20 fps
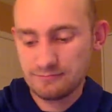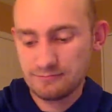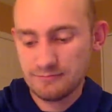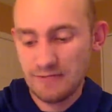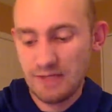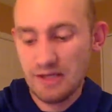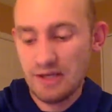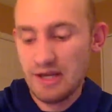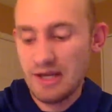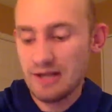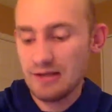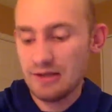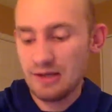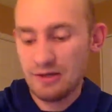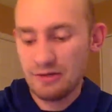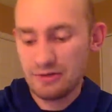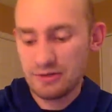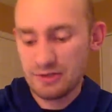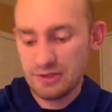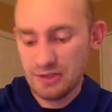Nate
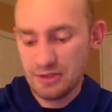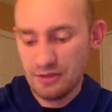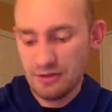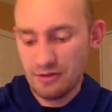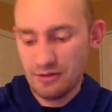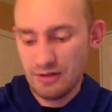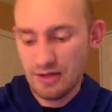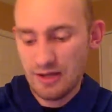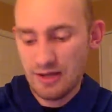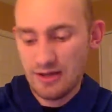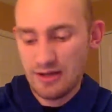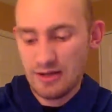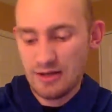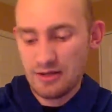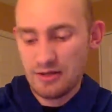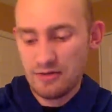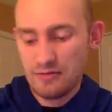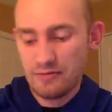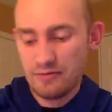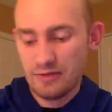Lowe still
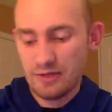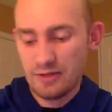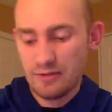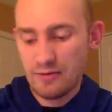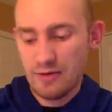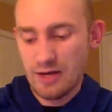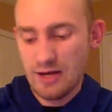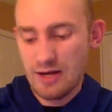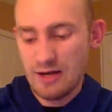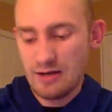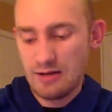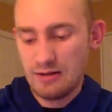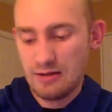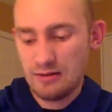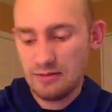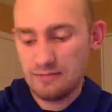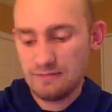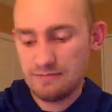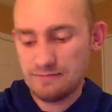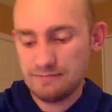doing really
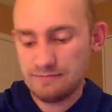well.